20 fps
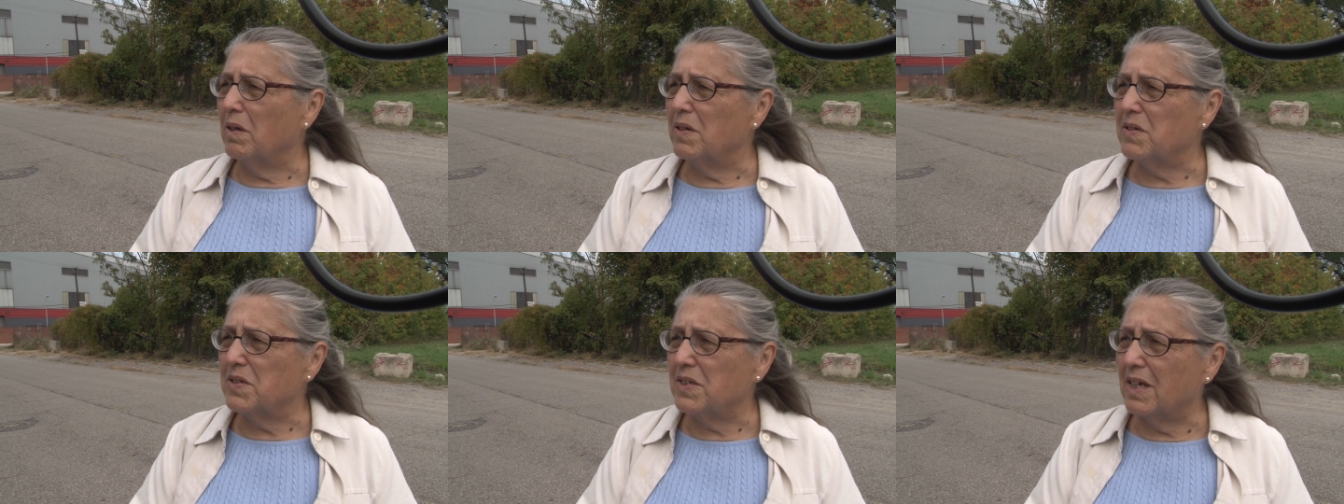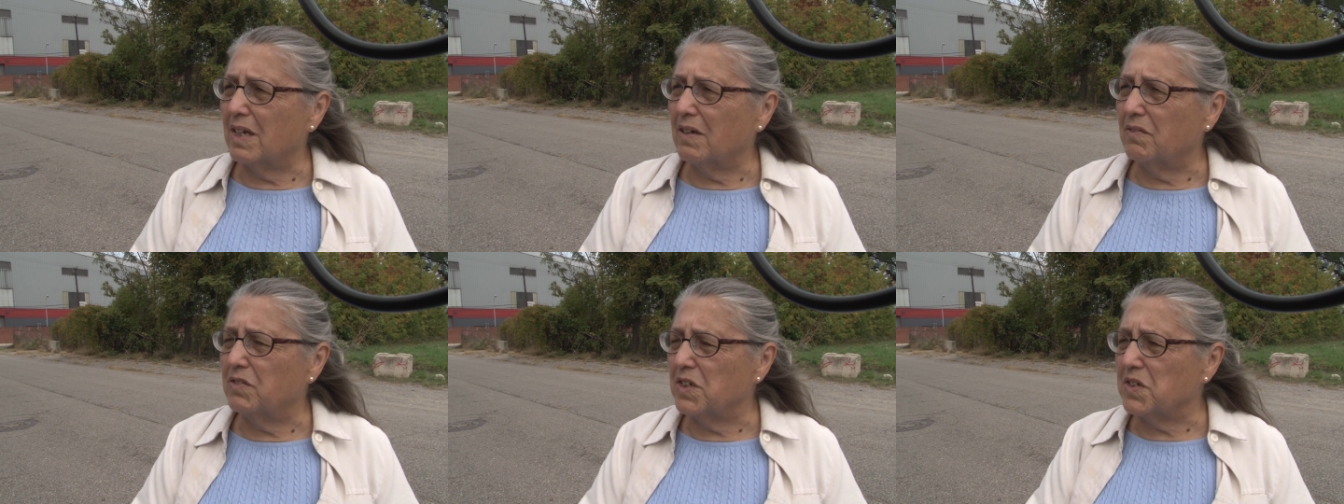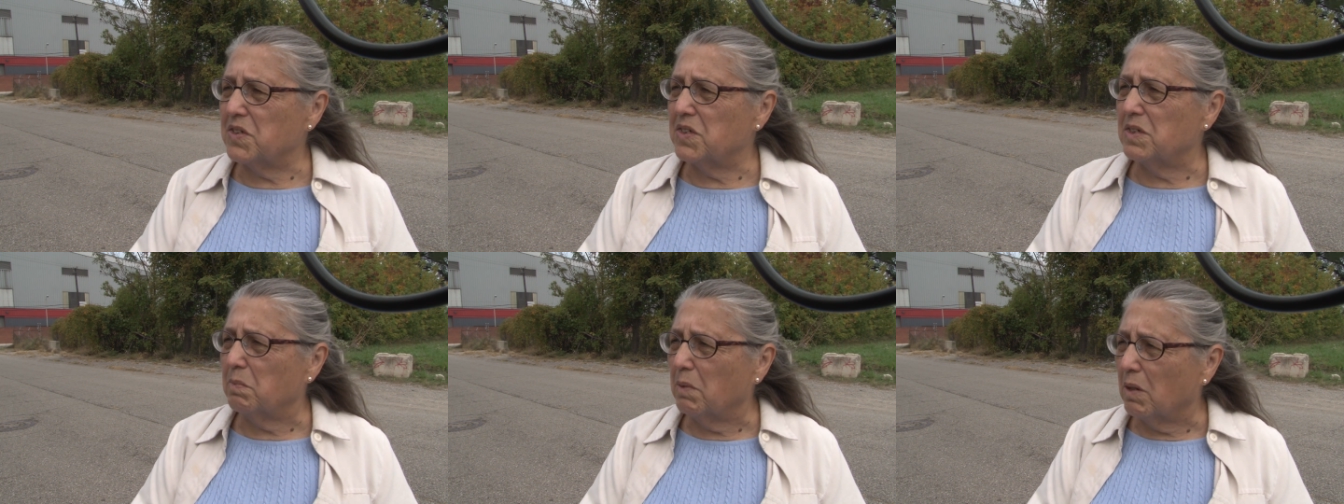instead of
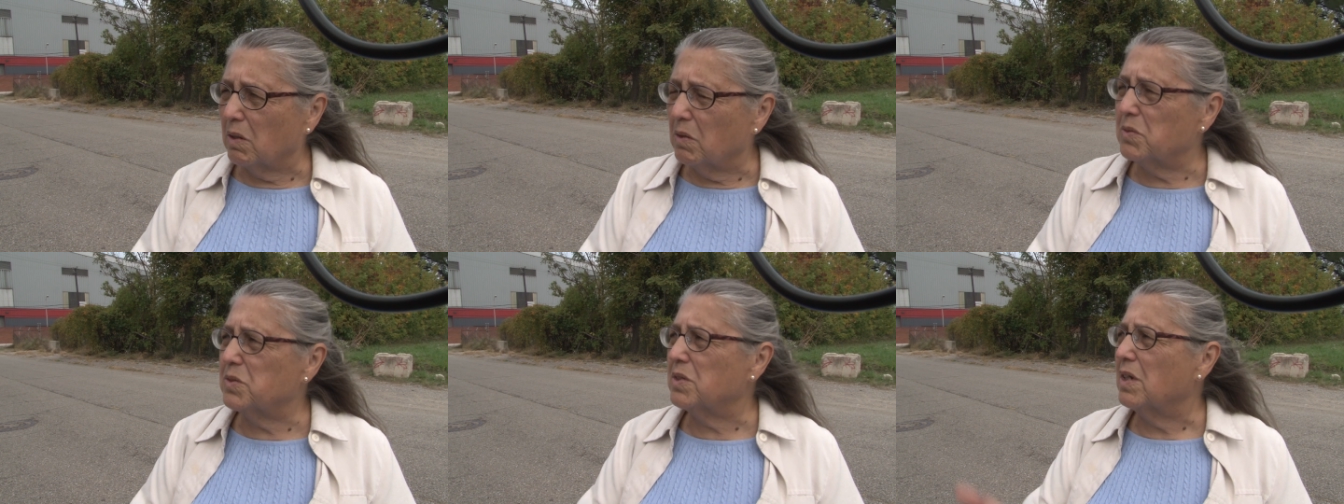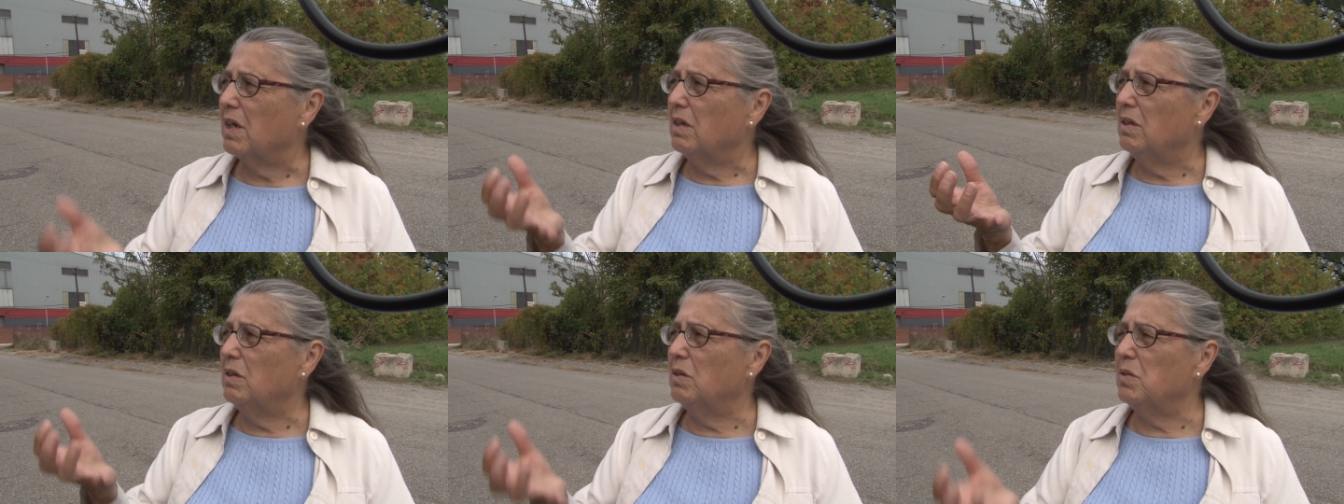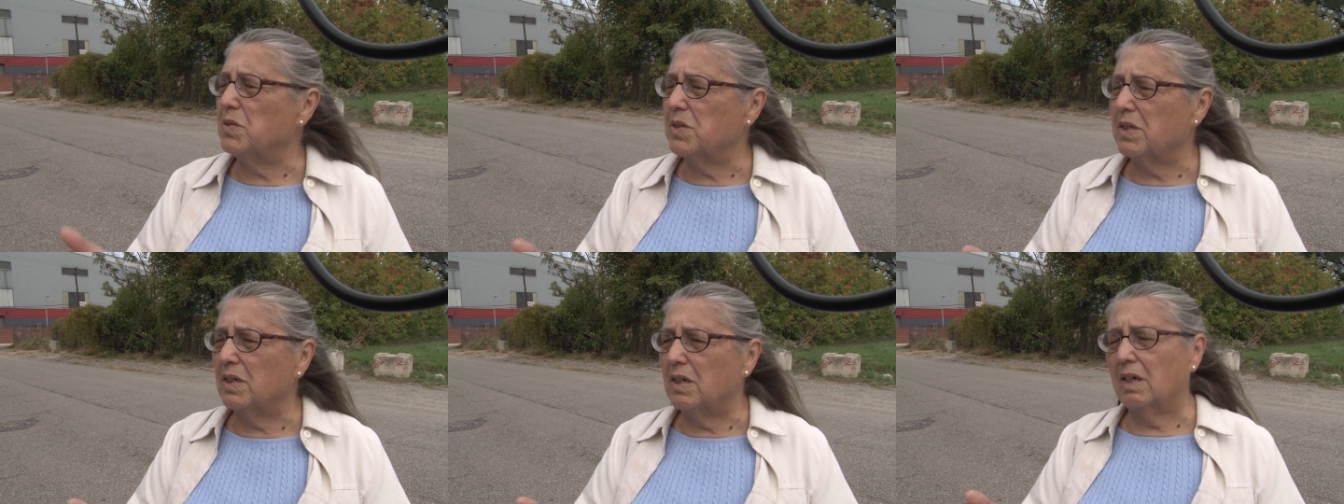just zip codes,
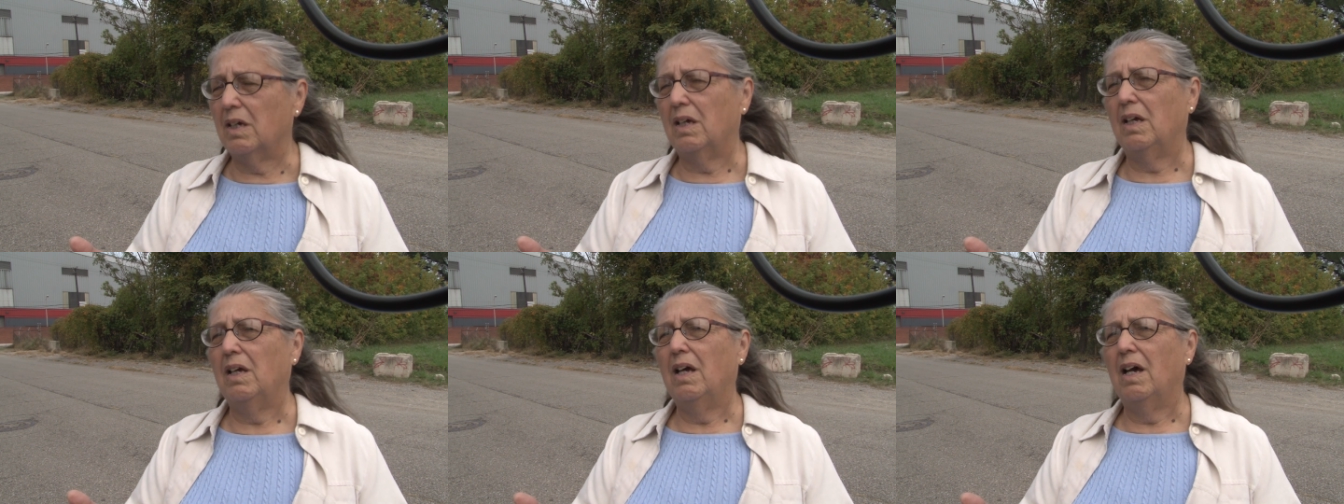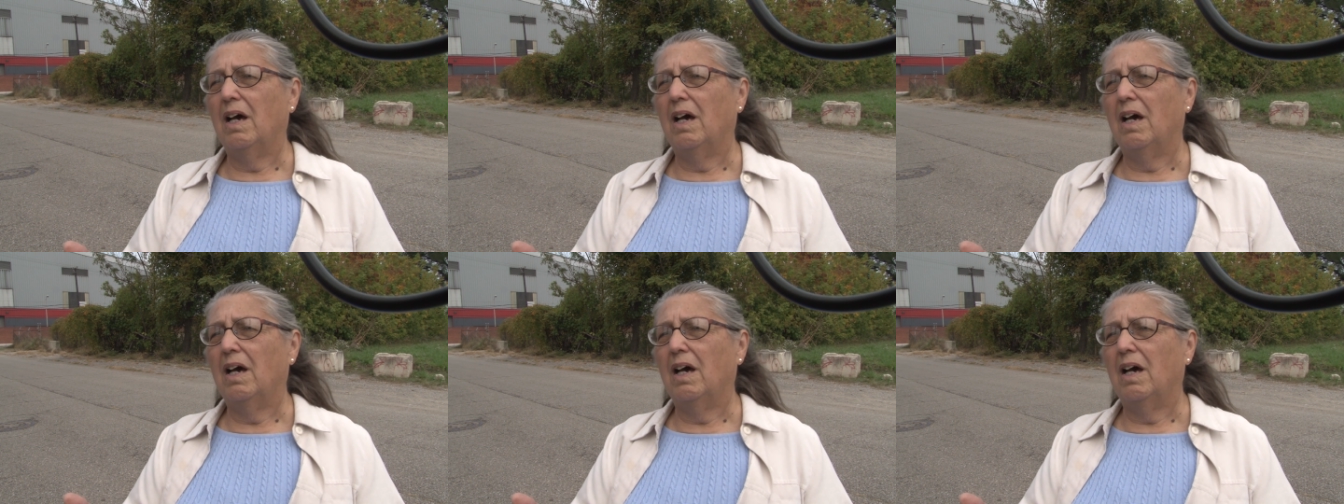using,